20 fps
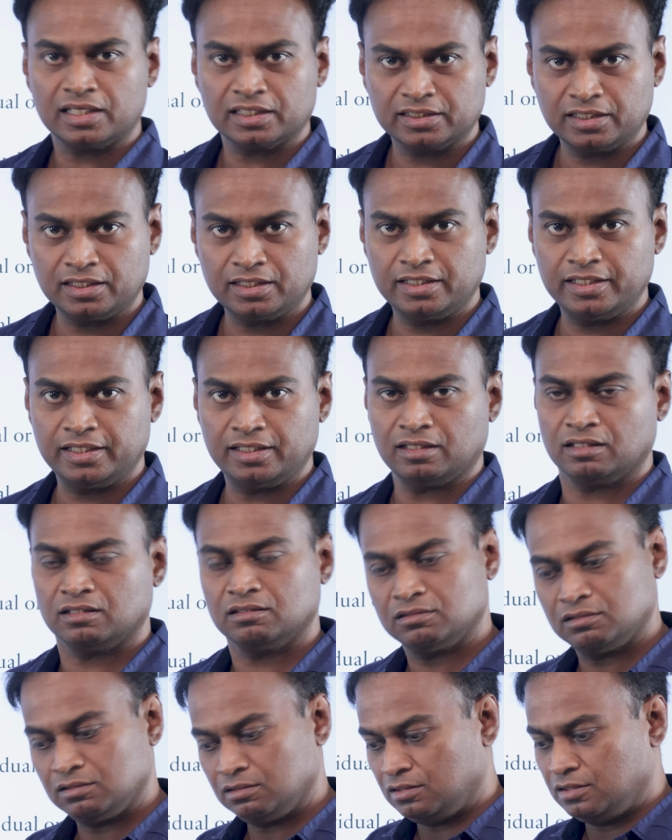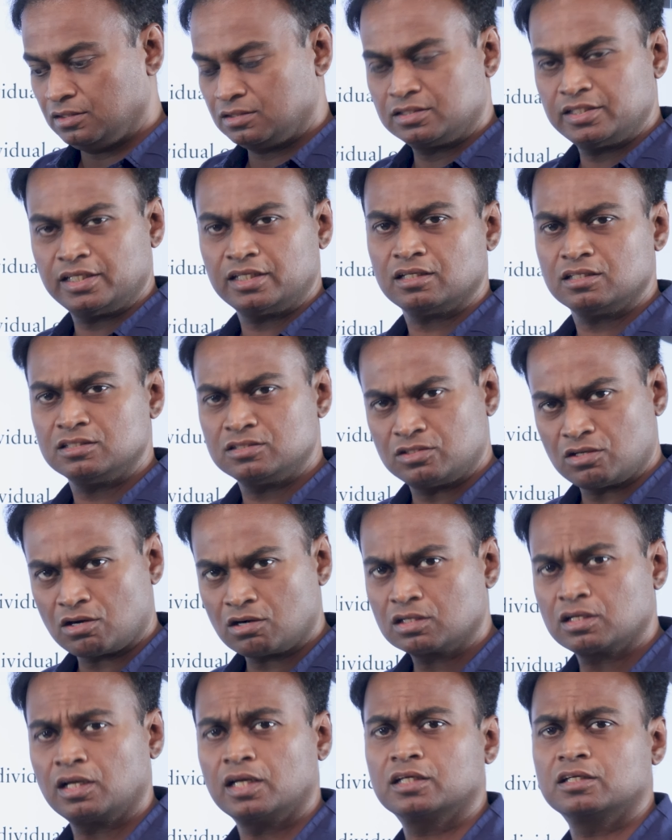collected data. This data is
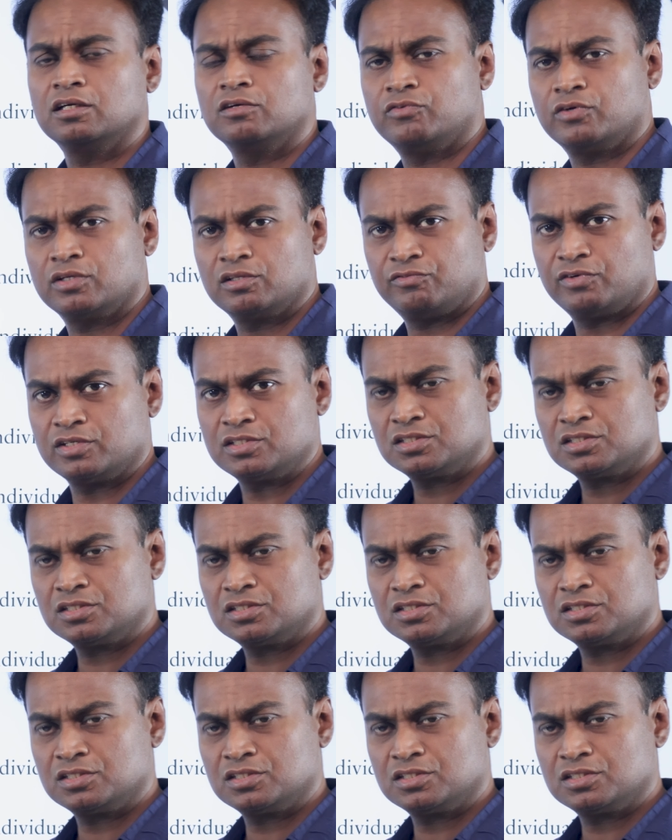not collected for the